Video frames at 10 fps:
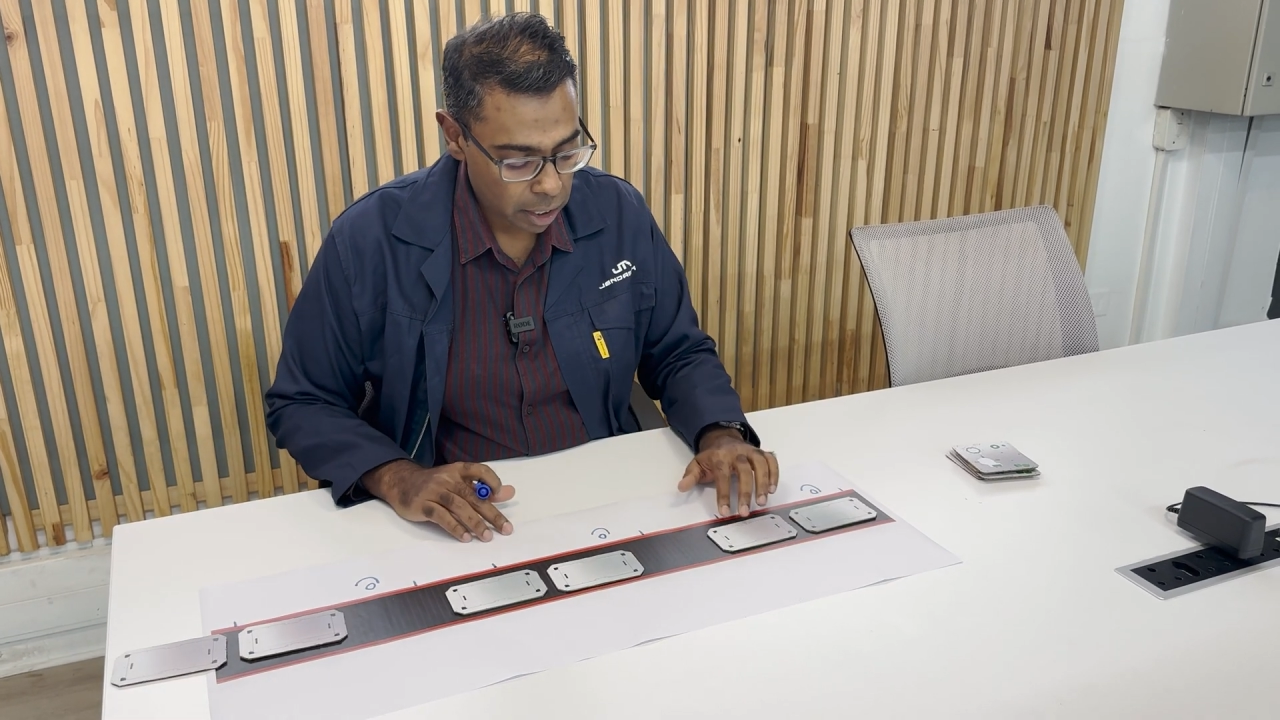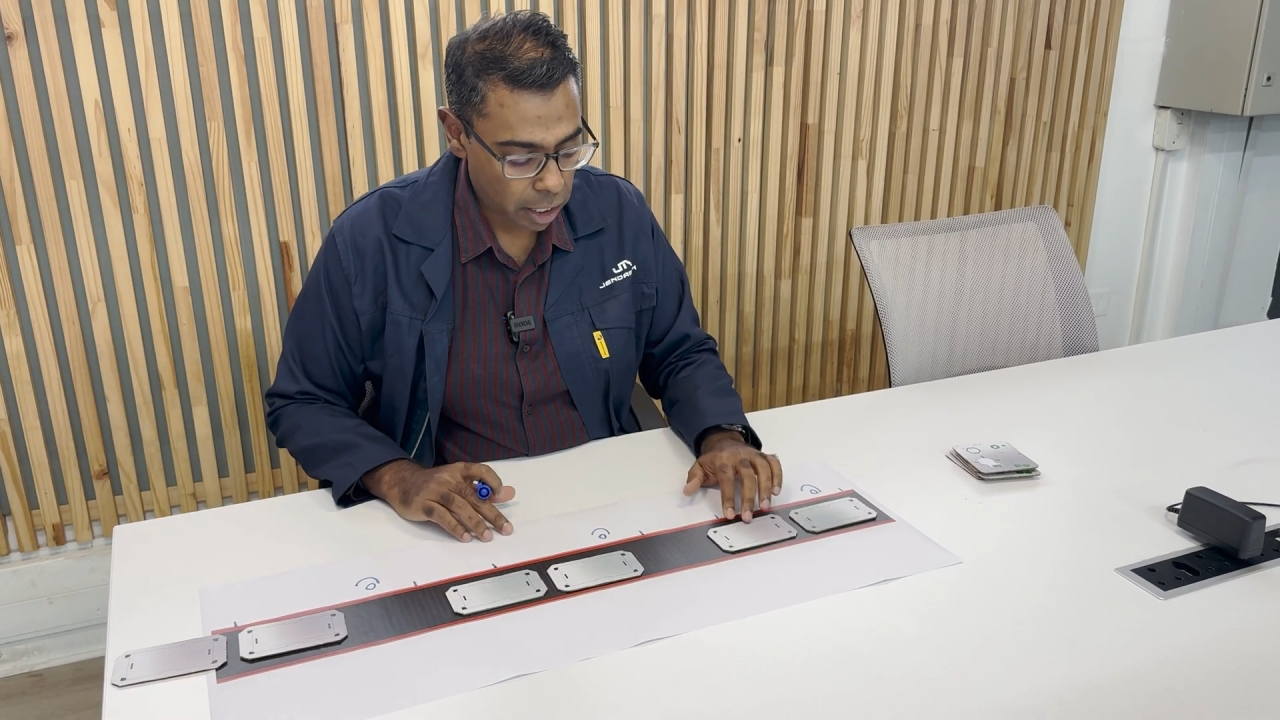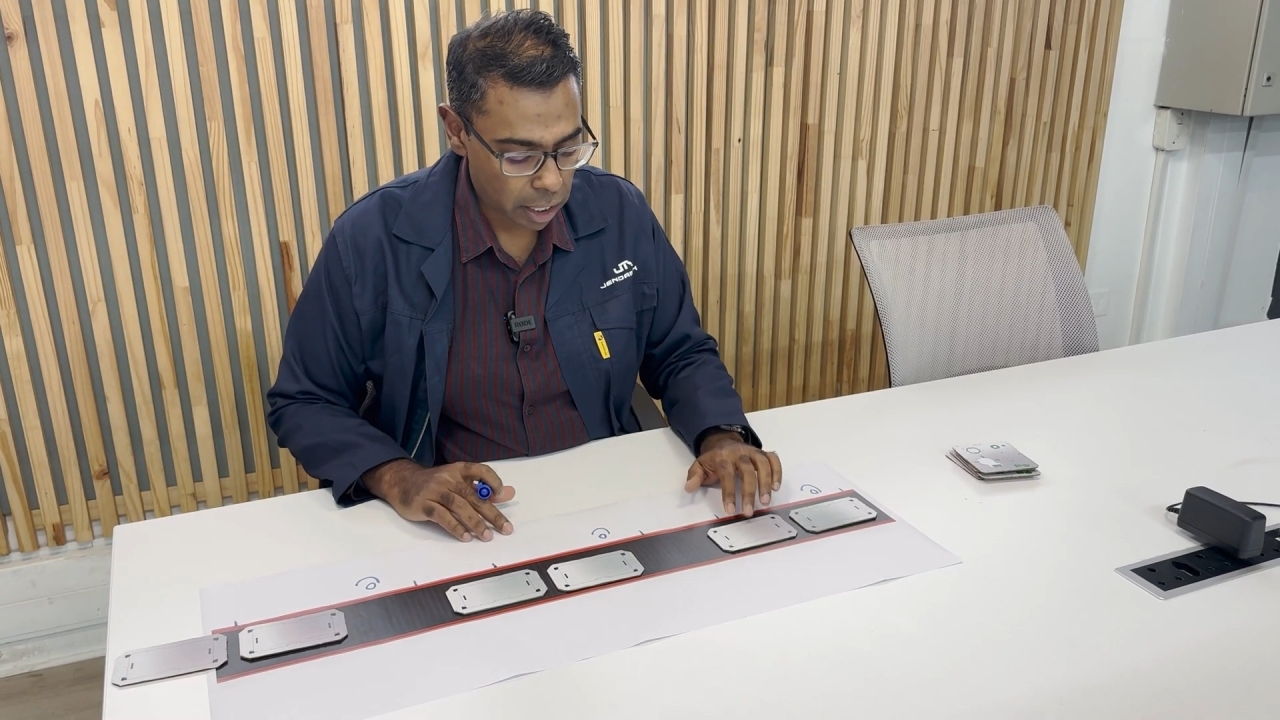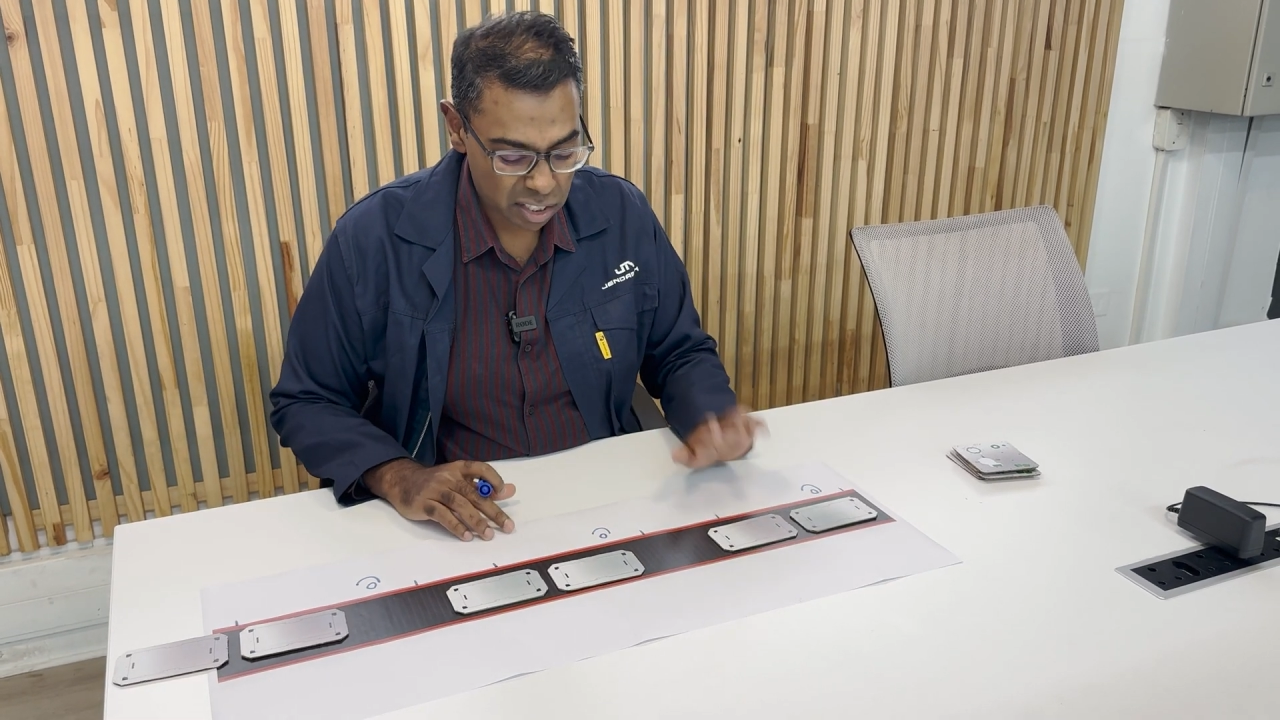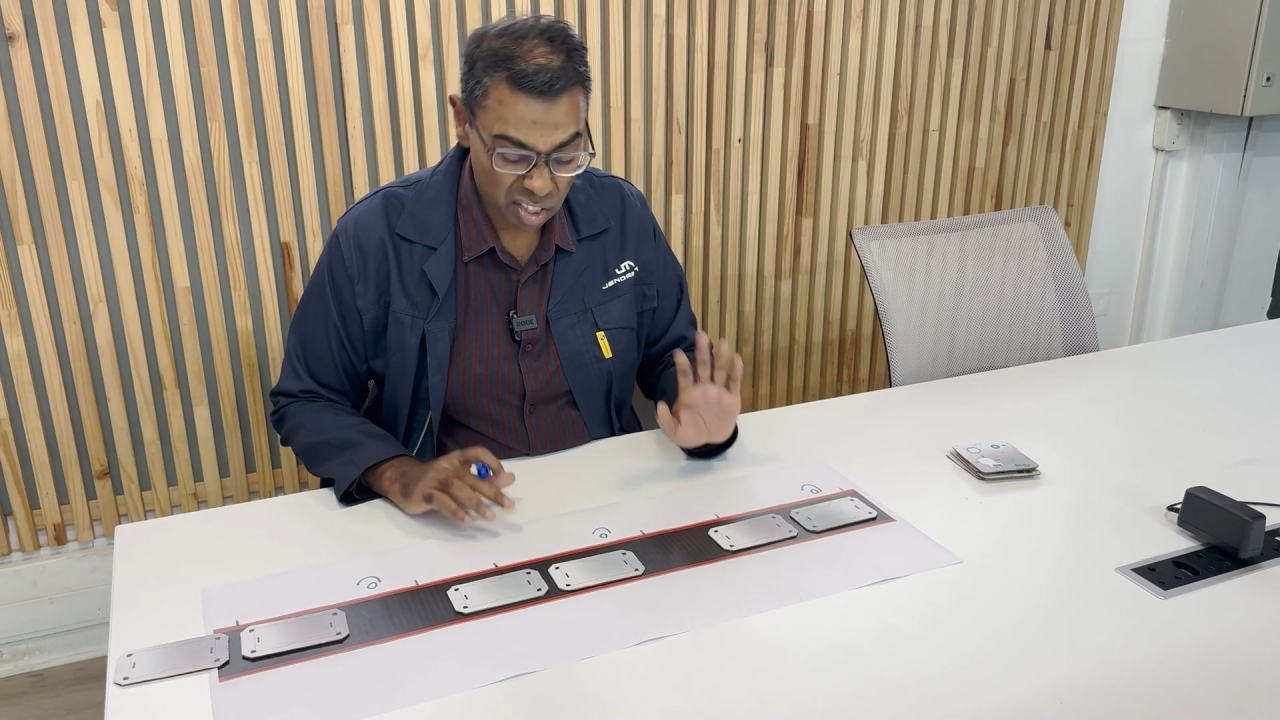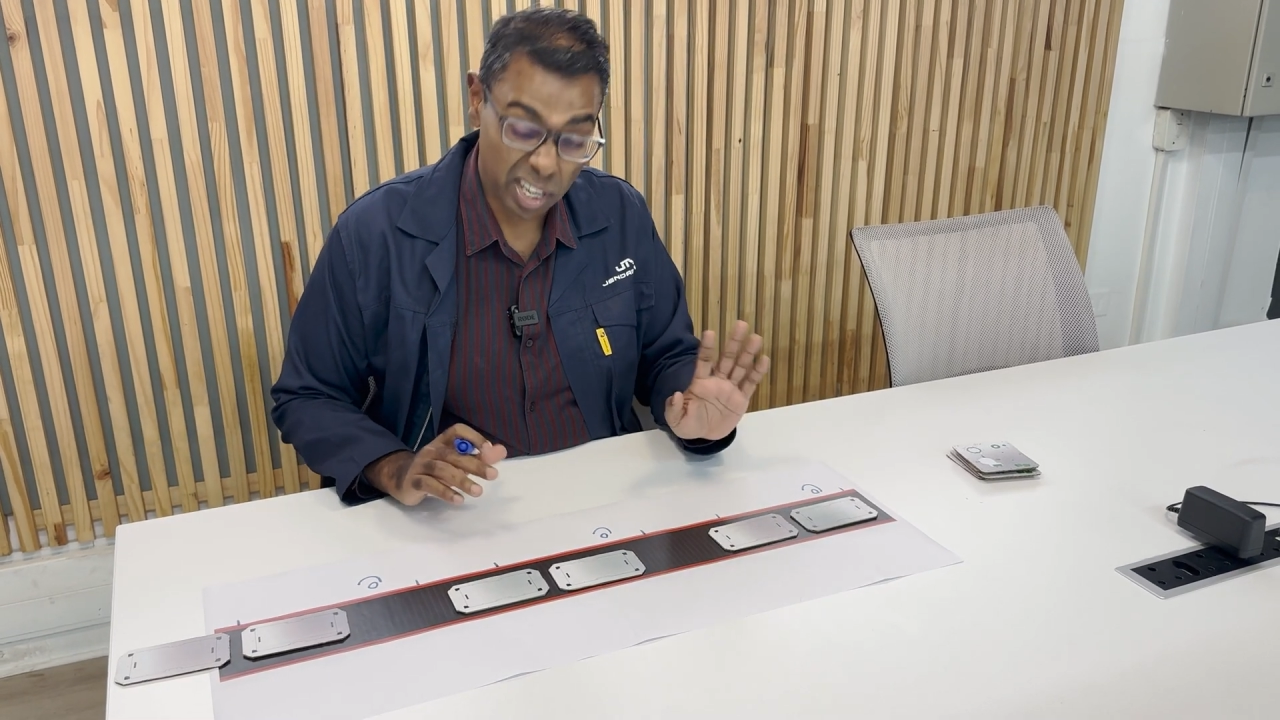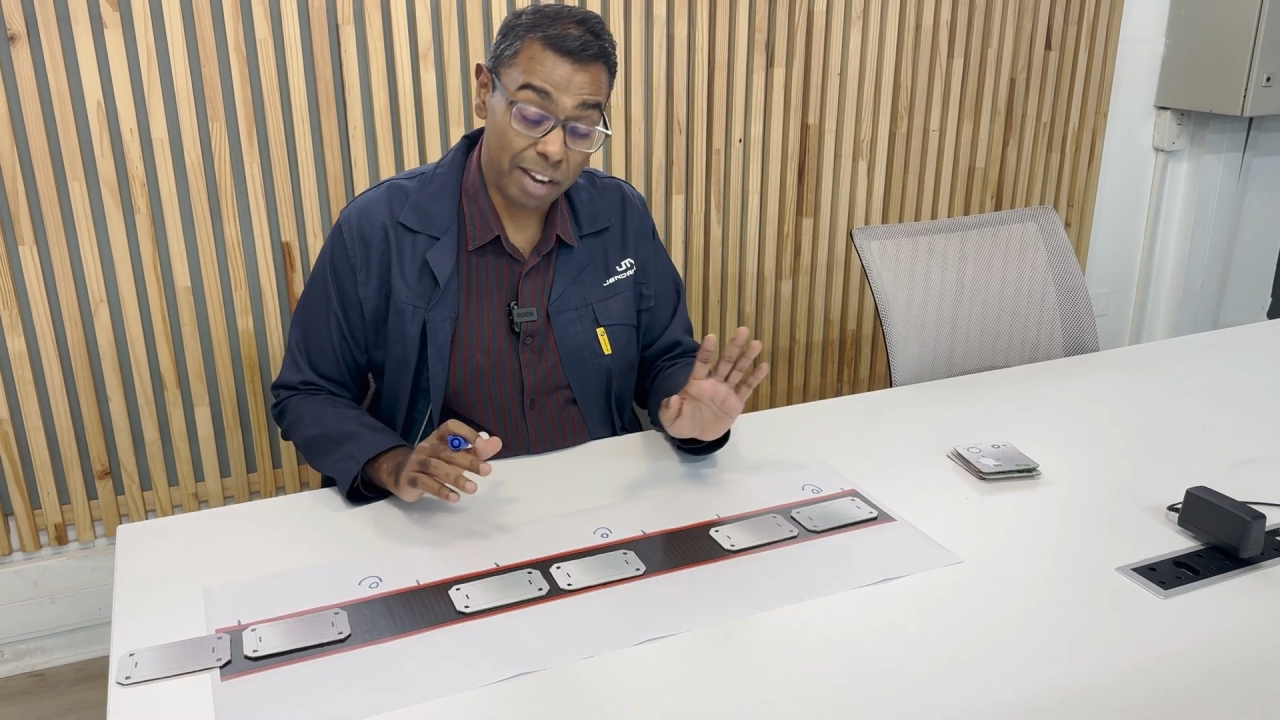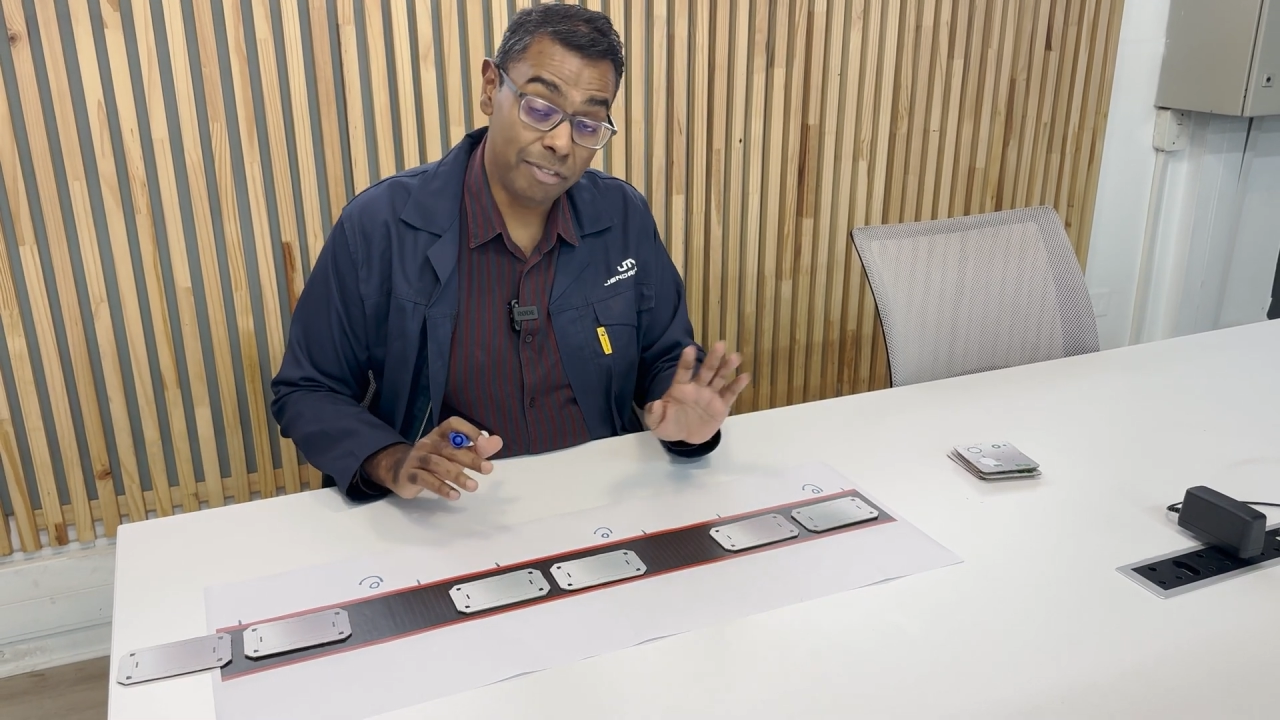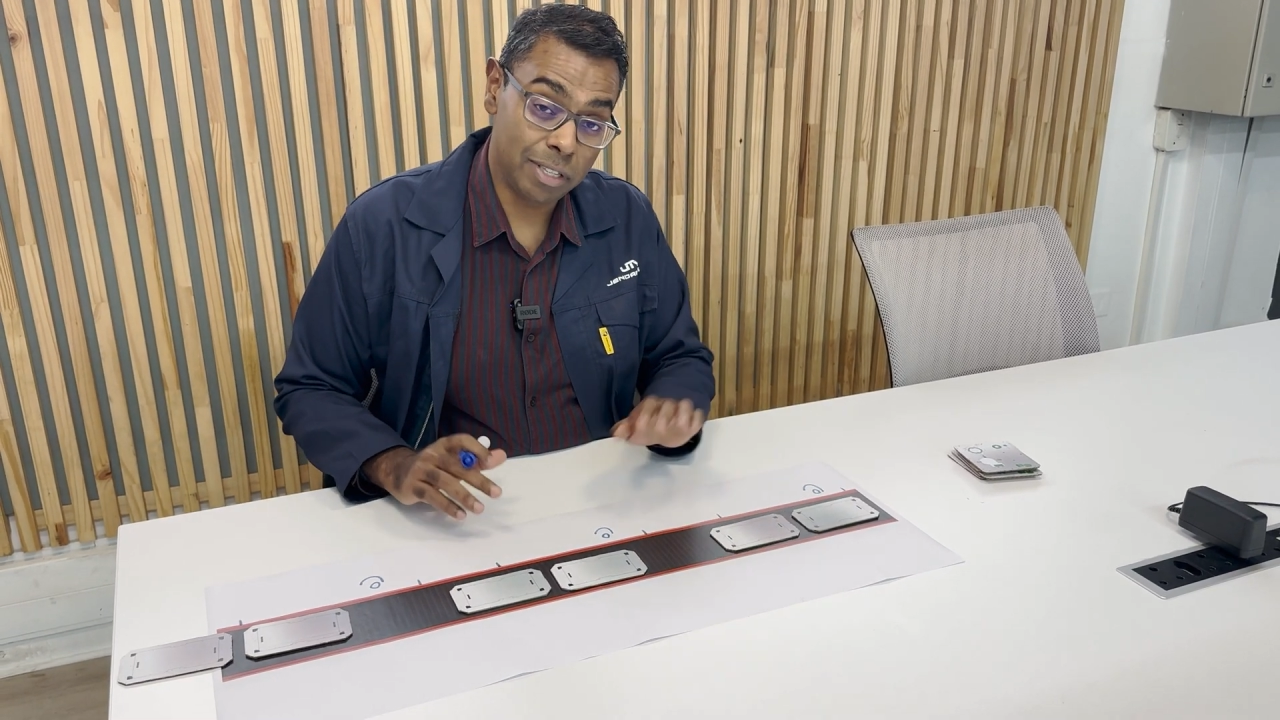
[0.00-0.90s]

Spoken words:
It's not every